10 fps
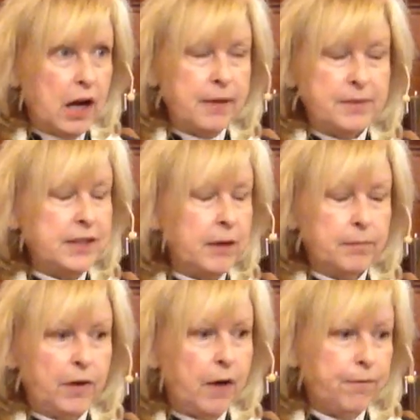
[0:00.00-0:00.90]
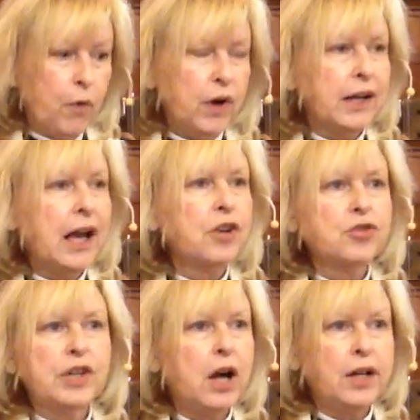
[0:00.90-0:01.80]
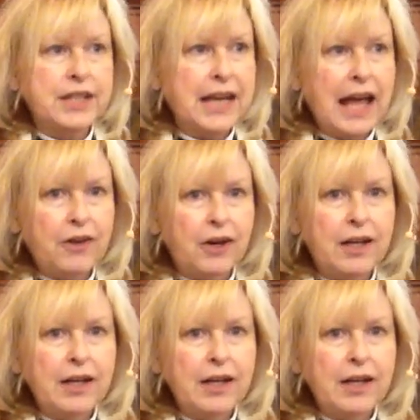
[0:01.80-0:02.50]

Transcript: uh, a foreign country altogether.